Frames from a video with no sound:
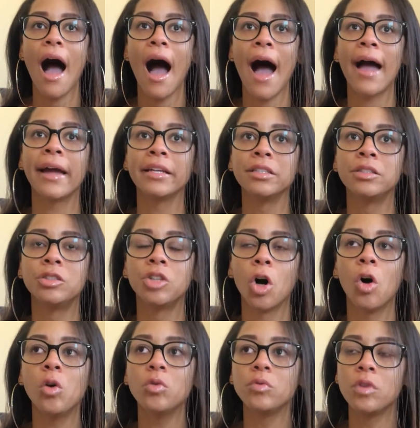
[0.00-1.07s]
I
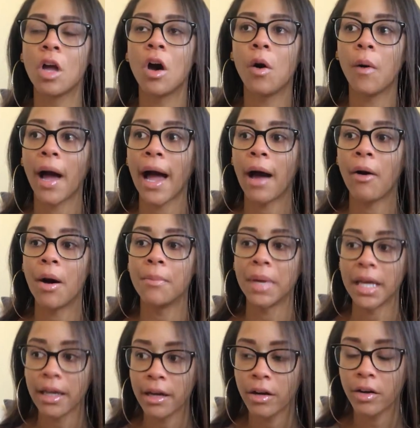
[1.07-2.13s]
don't know how I'm
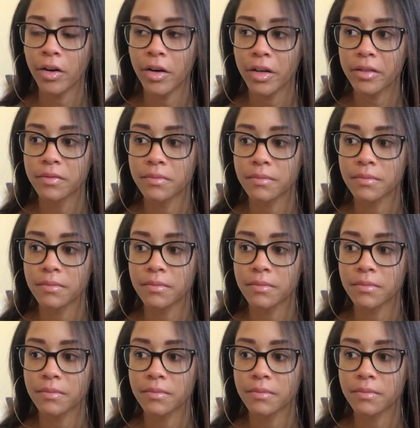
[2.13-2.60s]
here.